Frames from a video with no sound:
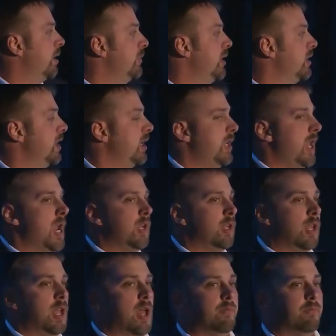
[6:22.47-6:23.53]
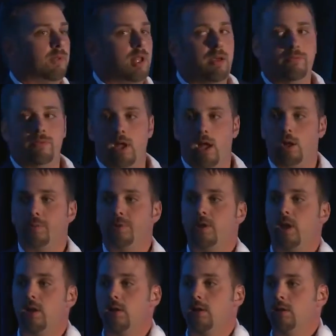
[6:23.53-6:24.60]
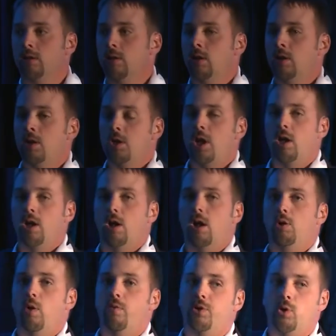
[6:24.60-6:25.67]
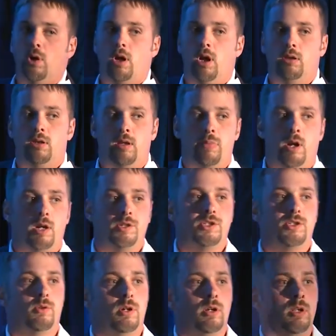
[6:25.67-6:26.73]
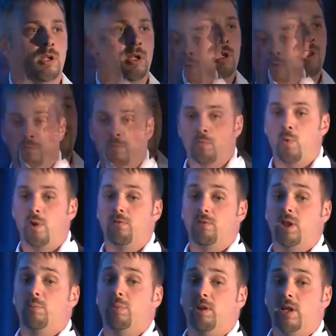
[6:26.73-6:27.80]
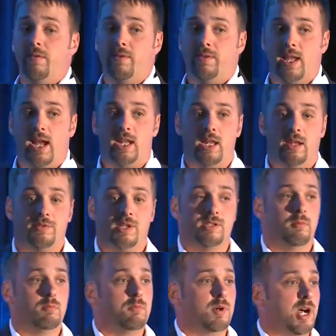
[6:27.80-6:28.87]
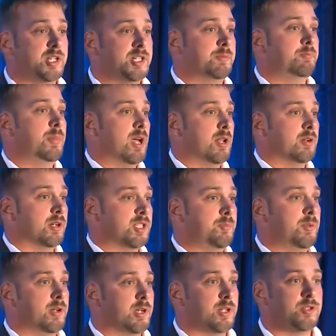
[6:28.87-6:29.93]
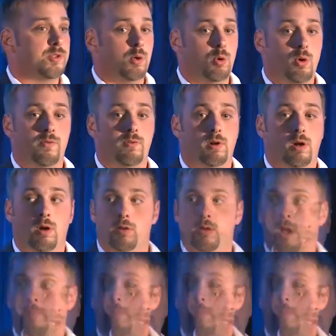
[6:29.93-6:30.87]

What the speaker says: them year to date have left the help center and gone over to our online parts store. We really believe that that gives us a much better experience overall.